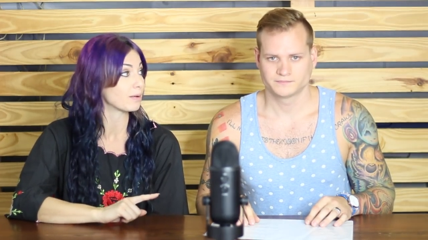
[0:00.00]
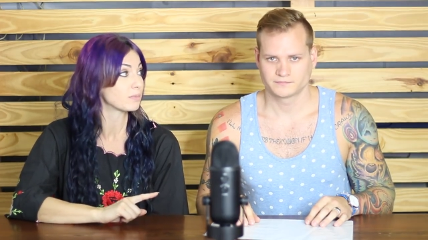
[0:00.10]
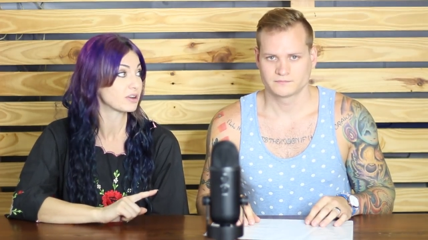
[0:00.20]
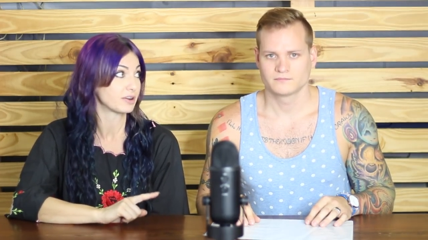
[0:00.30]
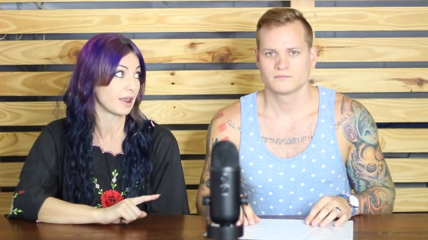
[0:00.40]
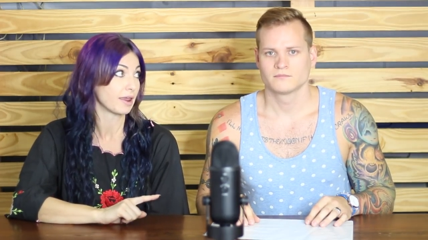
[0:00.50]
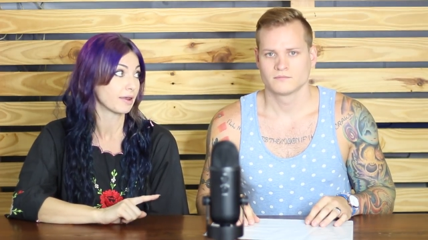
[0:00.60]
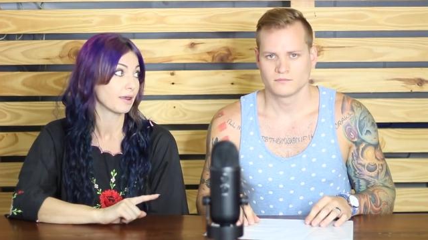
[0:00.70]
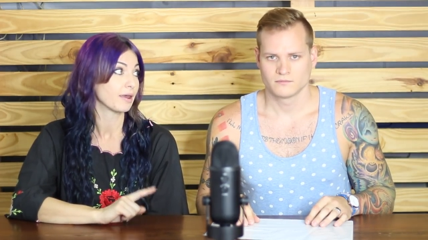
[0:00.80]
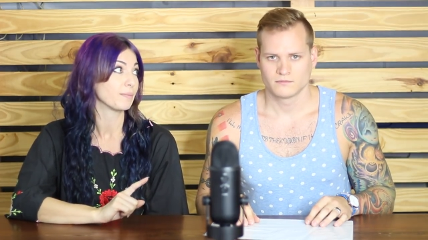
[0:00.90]
Speaker 1: that mistake
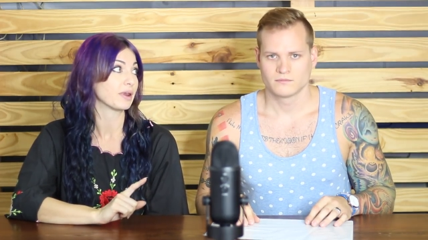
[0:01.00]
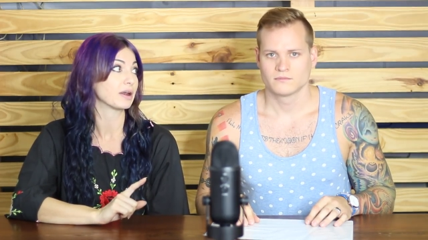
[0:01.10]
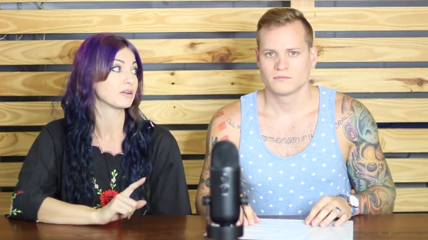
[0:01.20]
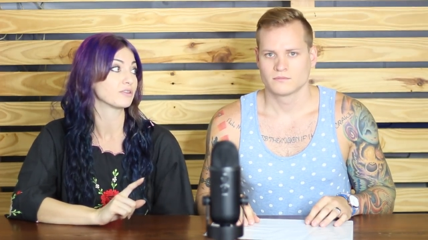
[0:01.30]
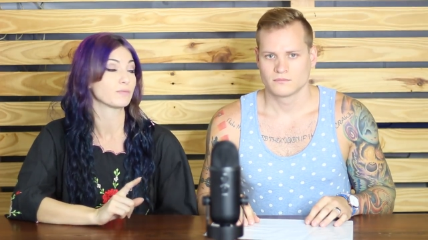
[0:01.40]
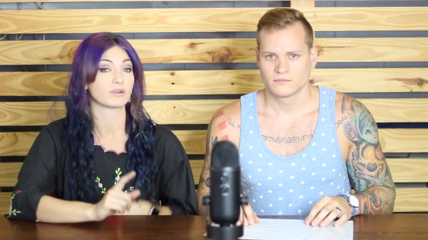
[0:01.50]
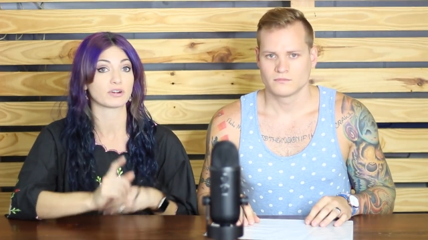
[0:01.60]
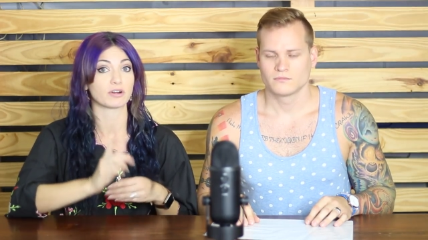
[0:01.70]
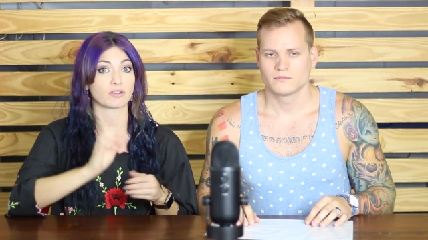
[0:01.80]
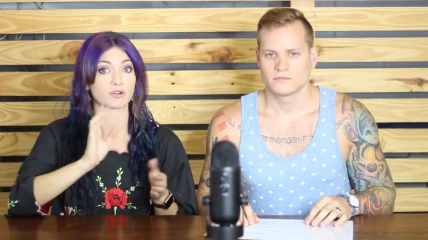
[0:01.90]
because it was
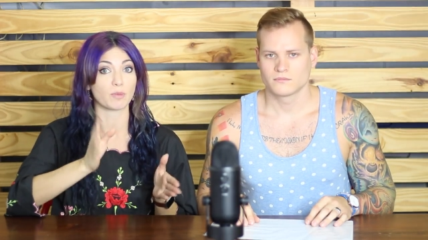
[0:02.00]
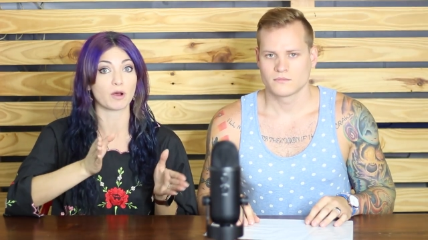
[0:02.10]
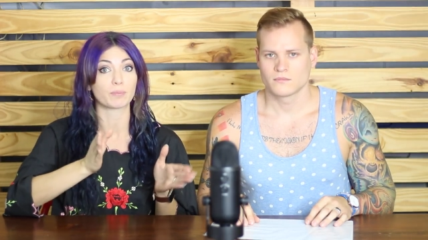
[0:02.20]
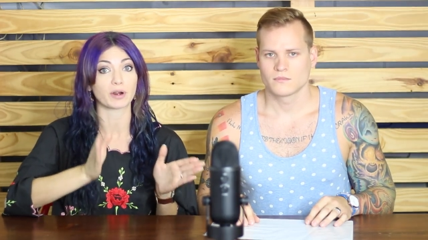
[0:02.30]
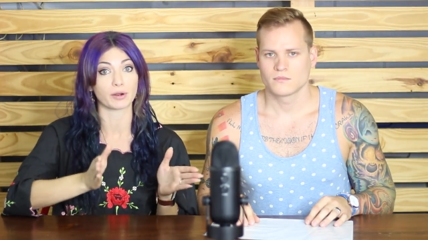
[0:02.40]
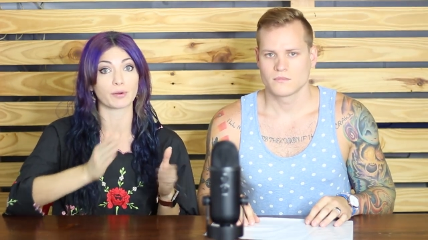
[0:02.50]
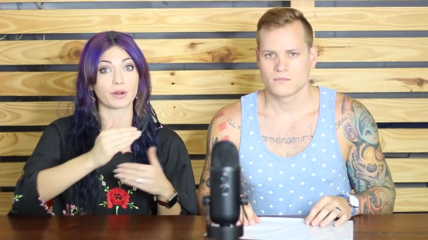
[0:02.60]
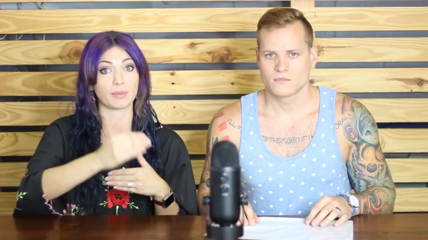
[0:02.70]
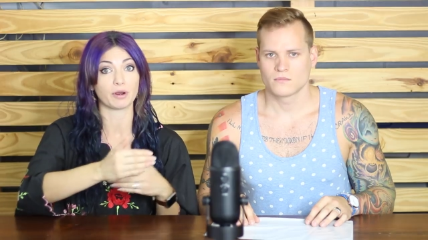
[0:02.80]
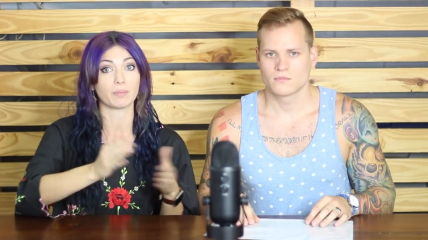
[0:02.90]
a small priority
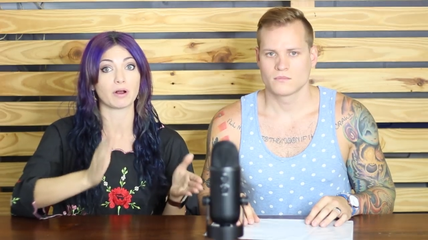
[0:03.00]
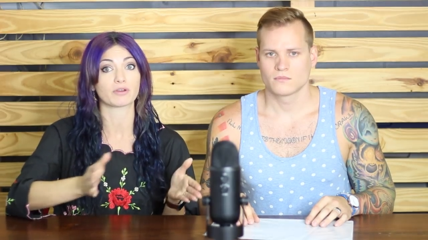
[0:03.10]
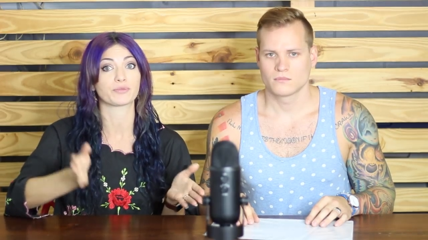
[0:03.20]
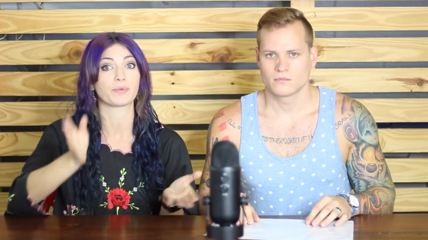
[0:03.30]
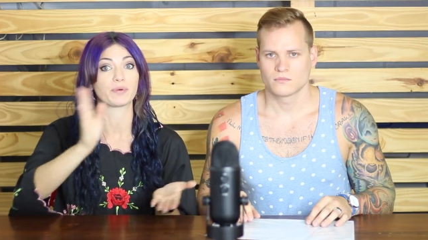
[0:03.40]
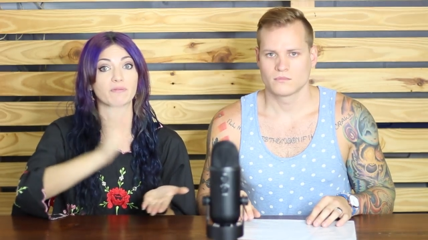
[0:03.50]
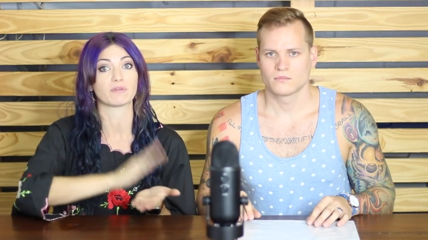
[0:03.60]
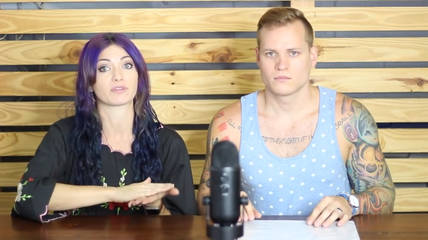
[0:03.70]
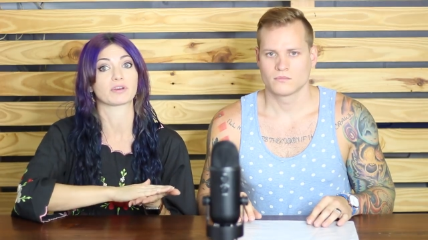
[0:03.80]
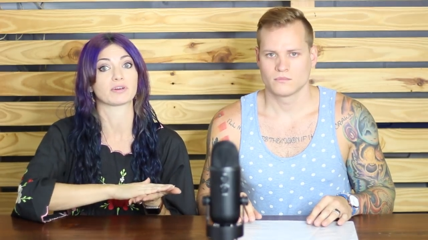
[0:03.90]
mailbox and we put a
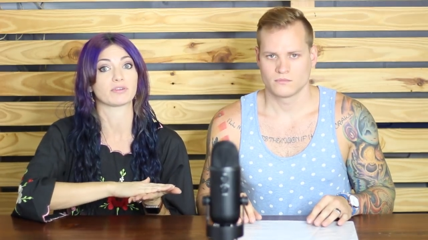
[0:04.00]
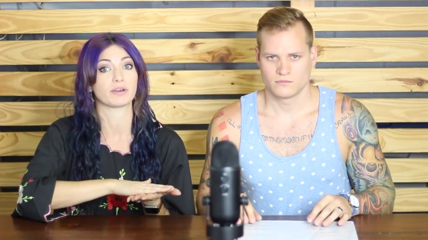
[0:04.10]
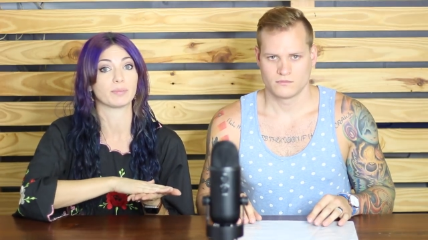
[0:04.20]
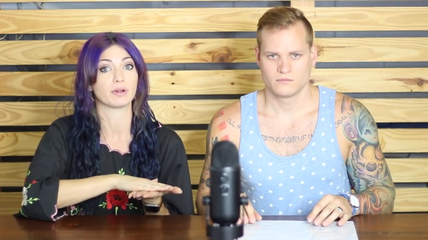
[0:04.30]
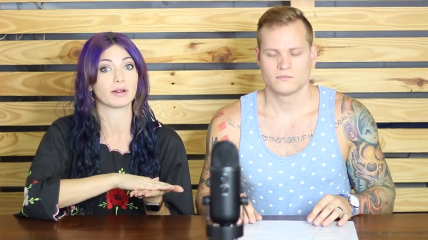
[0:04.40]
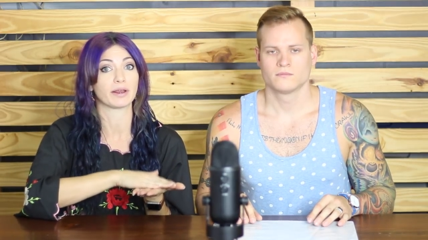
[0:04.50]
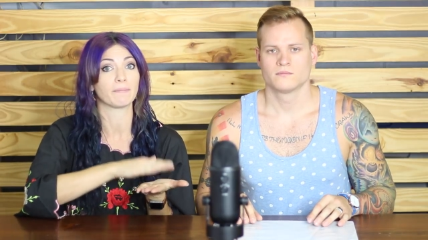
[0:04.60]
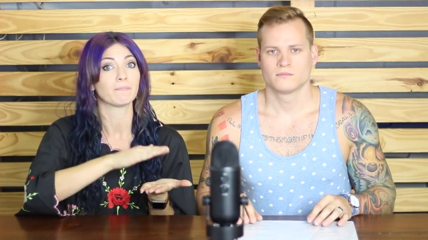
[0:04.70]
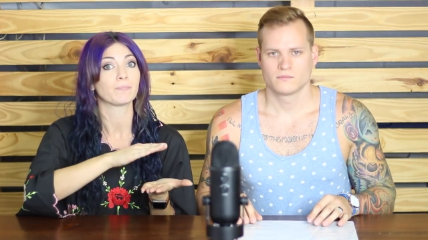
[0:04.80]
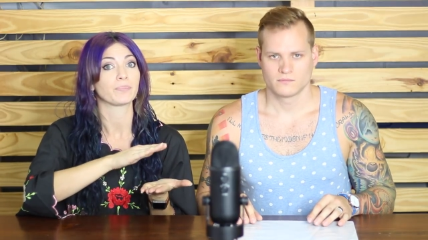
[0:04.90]
first class label on it.
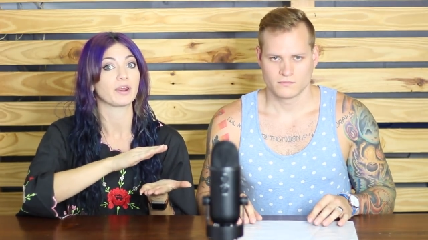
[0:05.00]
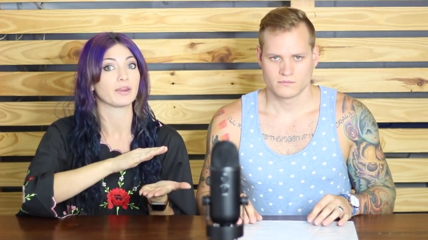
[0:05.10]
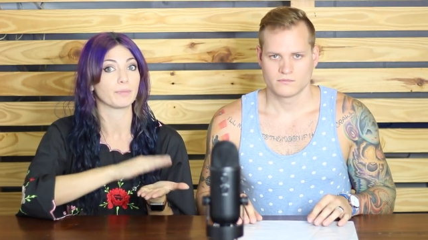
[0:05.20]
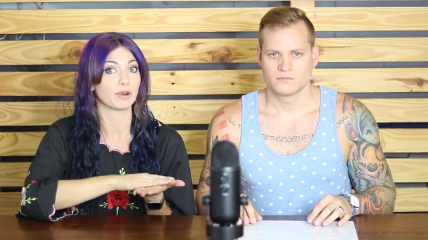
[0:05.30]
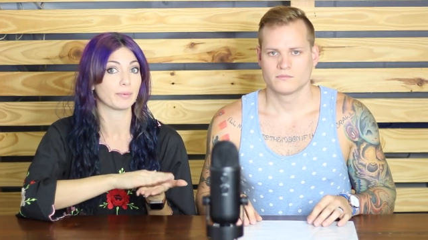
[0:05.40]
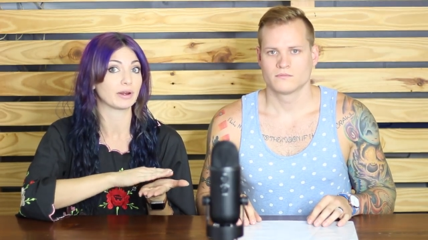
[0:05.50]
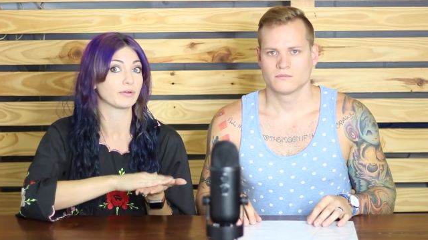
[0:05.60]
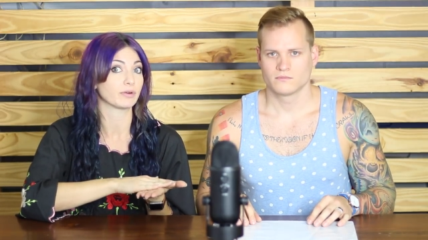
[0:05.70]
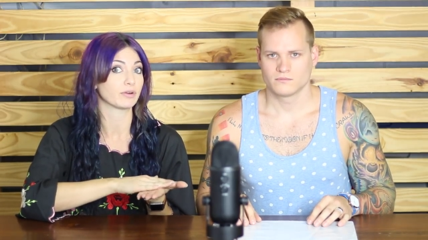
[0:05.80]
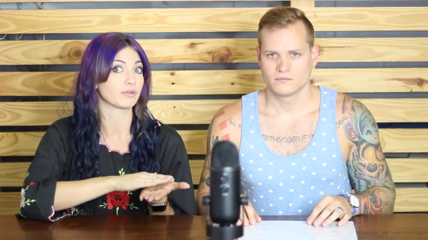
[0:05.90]
And the mailman
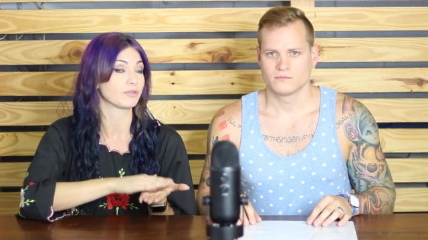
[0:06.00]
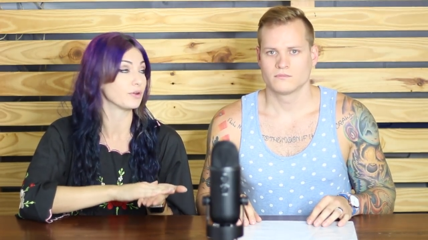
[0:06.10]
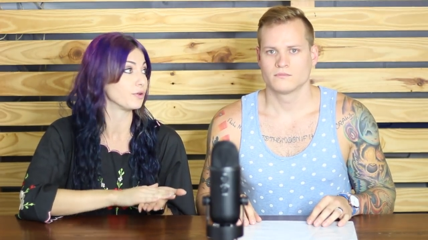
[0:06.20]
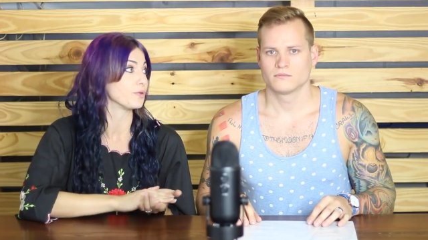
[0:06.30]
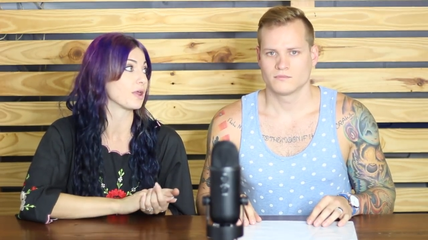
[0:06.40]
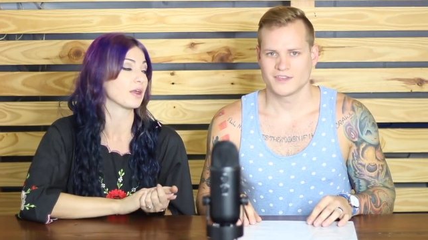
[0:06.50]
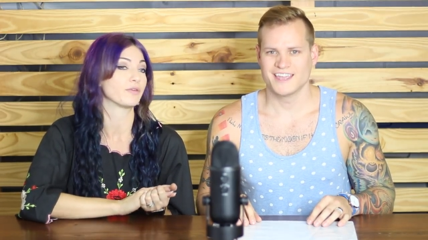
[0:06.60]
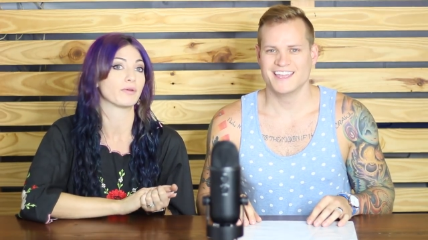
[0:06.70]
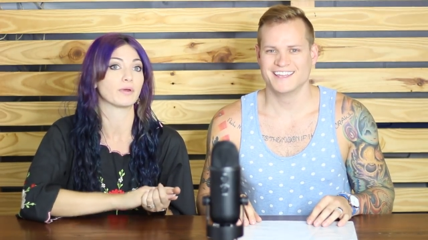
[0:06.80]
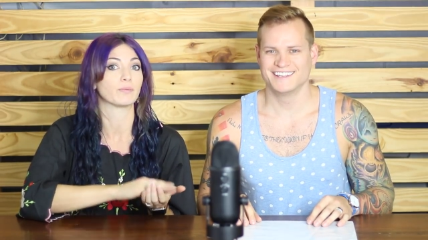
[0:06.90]
told us, no, you can't
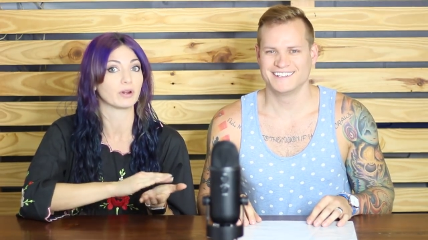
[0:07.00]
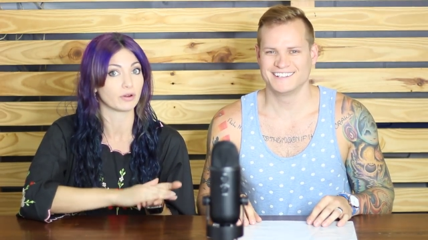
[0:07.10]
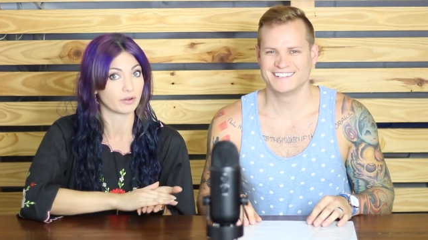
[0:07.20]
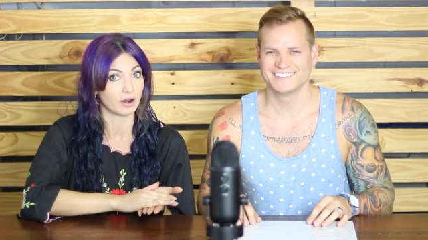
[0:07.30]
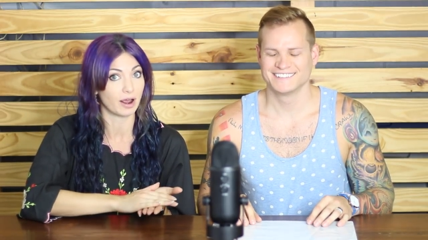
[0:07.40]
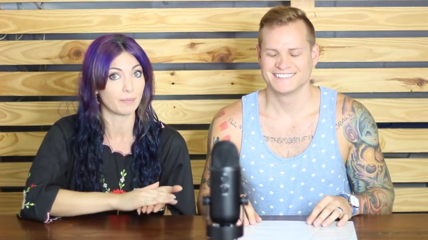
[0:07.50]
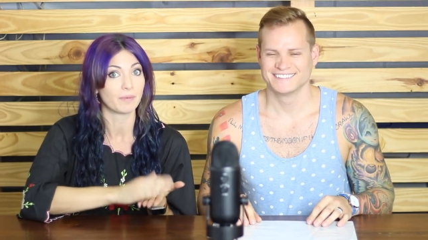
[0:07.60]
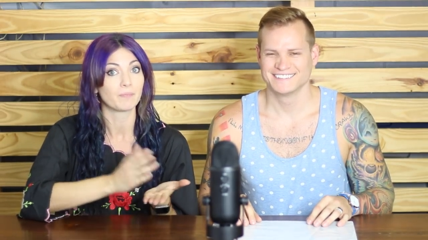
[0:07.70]
do it. And we looked it up